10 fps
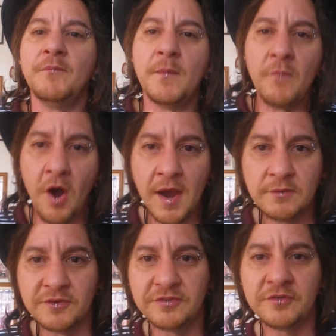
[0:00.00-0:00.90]
my
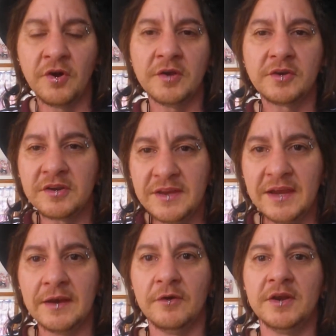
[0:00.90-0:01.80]
mind was not
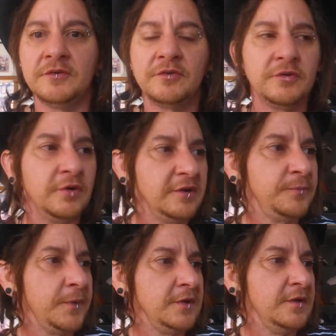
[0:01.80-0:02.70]
clear and
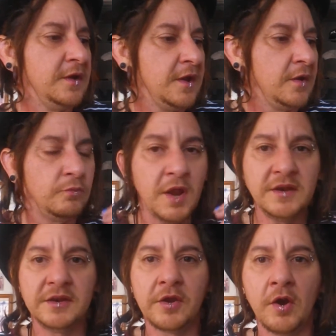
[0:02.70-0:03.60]
crisp and
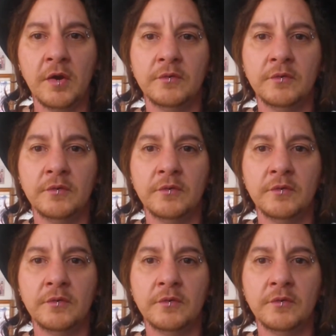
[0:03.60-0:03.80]
ready to go.